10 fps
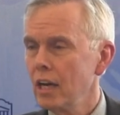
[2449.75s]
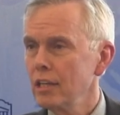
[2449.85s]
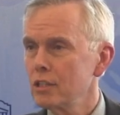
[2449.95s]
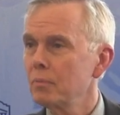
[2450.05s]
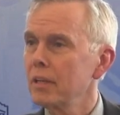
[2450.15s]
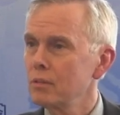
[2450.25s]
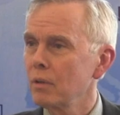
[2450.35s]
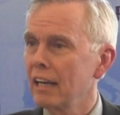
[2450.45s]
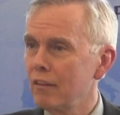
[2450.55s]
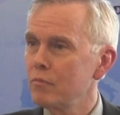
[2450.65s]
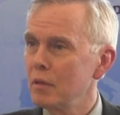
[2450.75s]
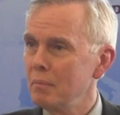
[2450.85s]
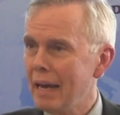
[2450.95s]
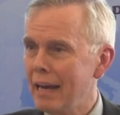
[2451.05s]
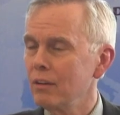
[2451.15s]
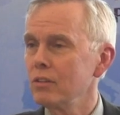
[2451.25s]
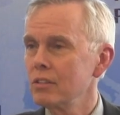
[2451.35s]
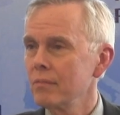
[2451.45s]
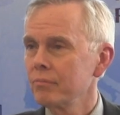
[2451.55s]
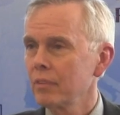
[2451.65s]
China is a place where government matters,